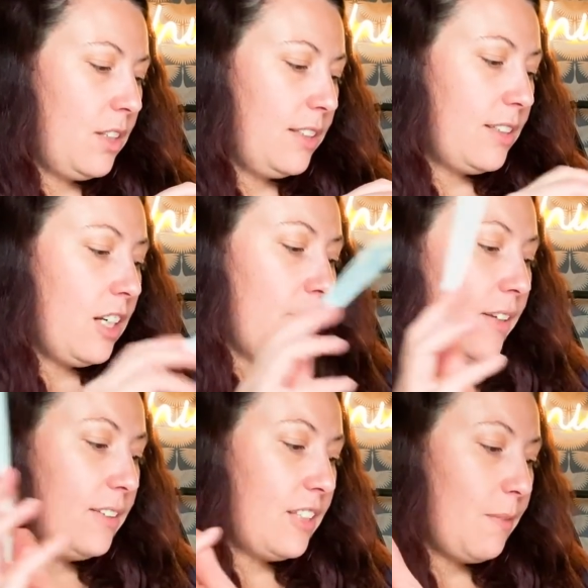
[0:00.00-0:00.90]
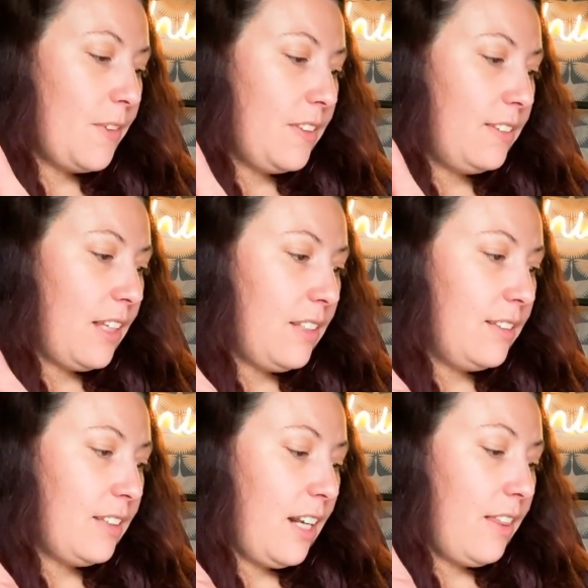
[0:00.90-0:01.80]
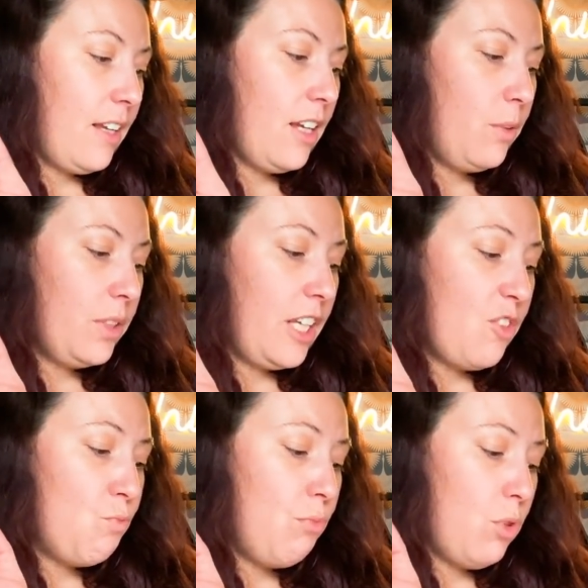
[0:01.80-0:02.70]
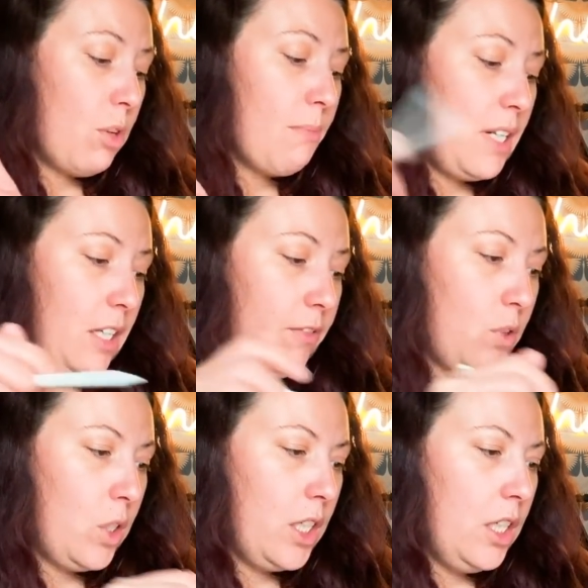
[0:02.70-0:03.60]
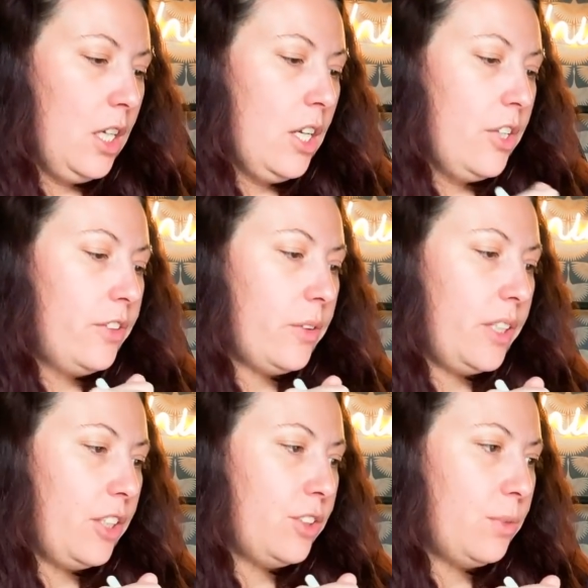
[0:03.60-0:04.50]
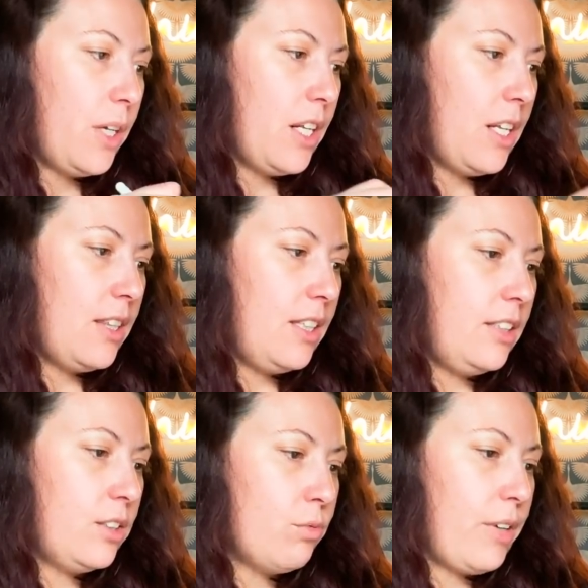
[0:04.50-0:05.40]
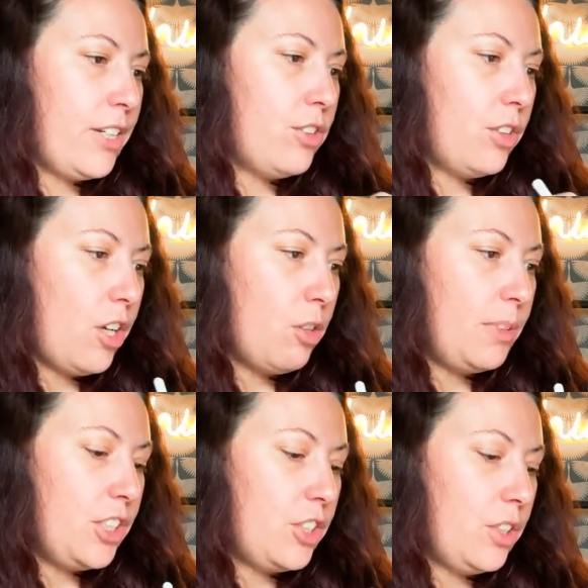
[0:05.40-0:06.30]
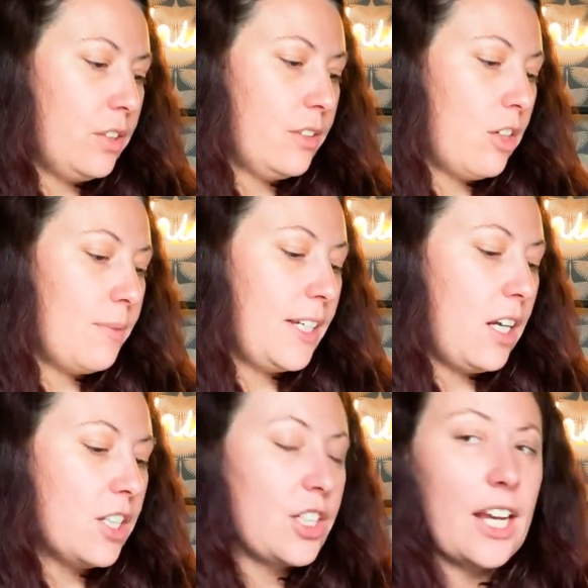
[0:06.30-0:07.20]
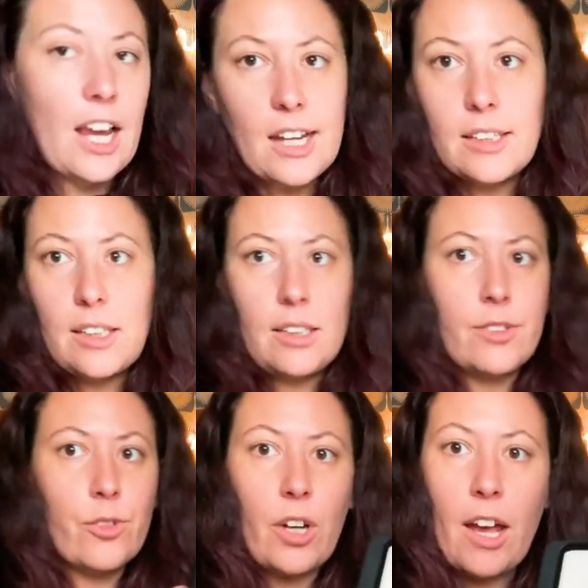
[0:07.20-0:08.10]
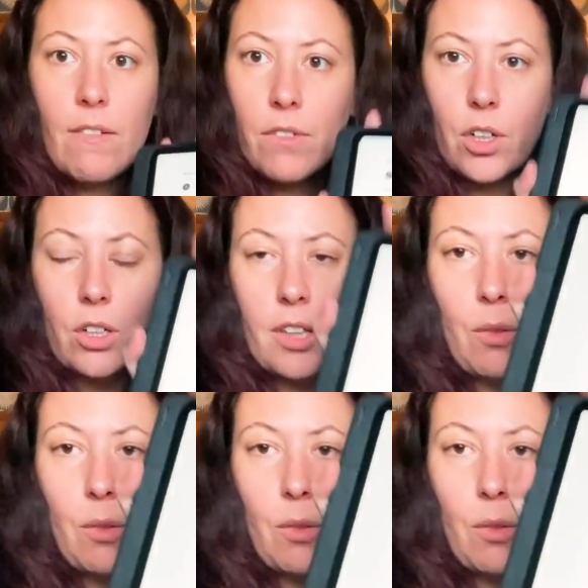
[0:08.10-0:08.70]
talk about some of the sales that I thought I would get more money for. So here's one. These Rachel Comey shoes. Oh my gosh, I had these forever. They